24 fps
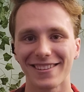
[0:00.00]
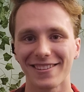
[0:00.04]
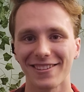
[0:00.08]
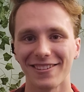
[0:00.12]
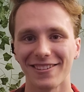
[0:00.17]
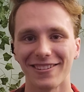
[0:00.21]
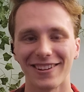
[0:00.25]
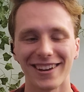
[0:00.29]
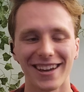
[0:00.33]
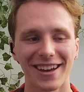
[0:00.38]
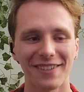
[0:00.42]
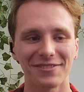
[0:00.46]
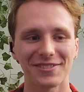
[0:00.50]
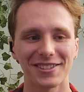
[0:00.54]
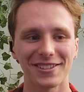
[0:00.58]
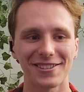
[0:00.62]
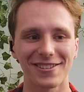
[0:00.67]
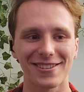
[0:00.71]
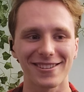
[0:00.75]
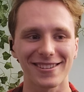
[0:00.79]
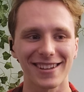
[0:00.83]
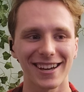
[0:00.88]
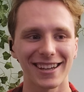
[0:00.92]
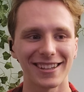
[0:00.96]
So I have to
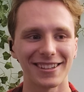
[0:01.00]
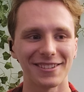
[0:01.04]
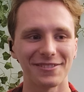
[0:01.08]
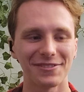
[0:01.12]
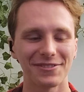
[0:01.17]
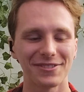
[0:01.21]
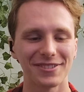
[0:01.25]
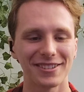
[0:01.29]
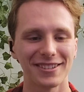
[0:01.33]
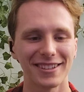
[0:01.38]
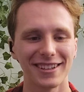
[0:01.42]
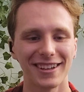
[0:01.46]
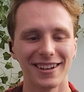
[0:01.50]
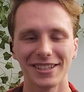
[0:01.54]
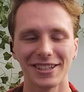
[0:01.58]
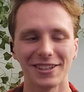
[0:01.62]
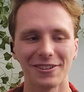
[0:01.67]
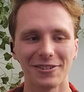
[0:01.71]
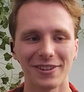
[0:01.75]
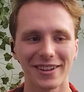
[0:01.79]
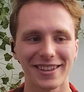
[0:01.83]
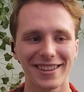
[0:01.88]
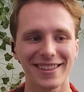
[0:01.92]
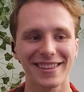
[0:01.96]
just kind of,
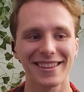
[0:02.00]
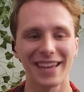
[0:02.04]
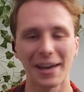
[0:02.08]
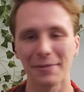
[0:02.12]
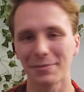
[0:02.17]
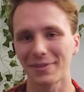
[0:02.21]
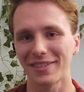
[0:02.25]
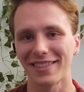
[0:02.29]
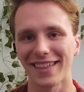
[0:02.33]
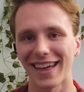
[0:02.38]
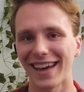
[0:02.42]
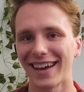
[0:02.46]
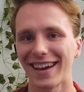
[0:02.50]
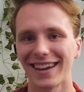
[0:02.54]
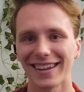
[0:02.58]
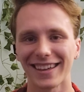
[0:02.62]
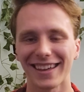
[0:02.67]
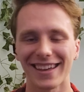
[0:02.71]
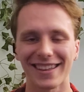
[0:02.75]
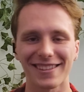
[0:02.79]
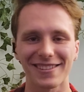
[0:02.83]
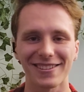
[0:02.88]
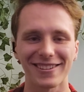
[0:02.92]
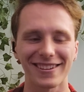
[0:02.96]
accept that, I
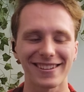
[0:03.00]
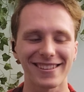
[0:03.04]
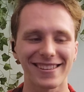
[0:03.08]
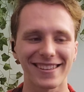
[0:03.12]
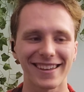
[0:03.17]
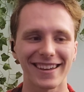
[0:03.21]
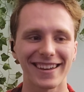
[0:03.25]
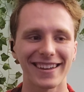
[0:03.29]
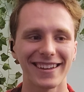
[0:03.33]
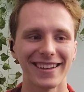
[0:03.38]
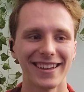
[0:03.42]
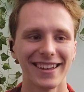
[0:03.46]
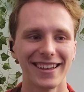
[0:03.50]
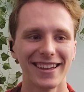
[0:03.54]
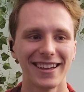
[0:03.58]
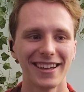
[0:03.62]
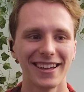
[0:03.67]
guess you could say.